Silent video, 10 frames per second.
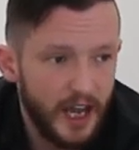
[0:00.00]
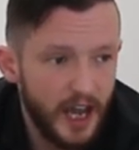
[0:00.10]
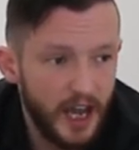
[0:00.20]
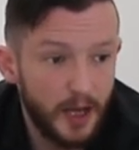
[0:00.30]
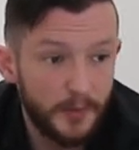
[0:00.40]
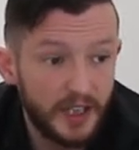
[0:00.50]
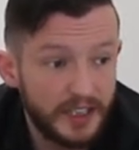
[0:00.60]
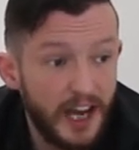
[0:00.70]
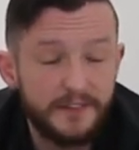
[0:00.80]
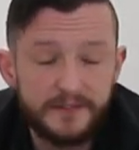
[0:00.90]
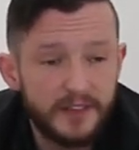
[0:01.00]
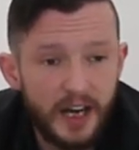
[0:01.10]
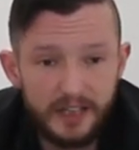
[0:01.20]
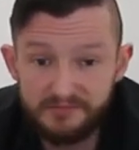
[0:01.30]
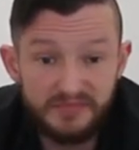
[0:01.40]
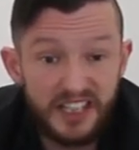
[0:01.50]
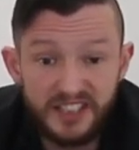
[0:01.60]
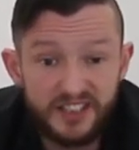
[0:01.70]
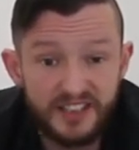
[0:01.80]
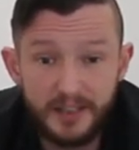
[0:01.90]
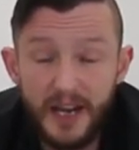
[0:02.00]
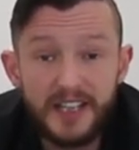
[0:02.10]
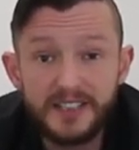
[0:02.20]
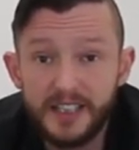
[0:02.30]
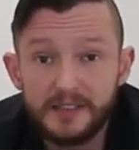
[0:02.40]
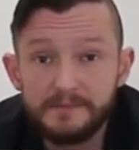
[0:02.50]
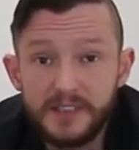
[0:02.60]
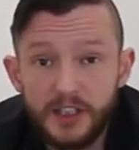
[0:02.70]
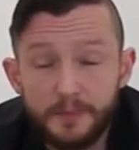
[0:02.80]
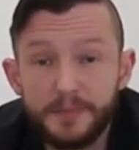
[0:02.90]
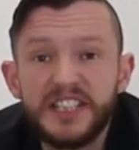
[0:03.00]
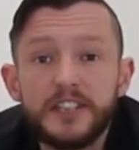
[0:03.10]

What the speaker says: That's just amazing. You know, be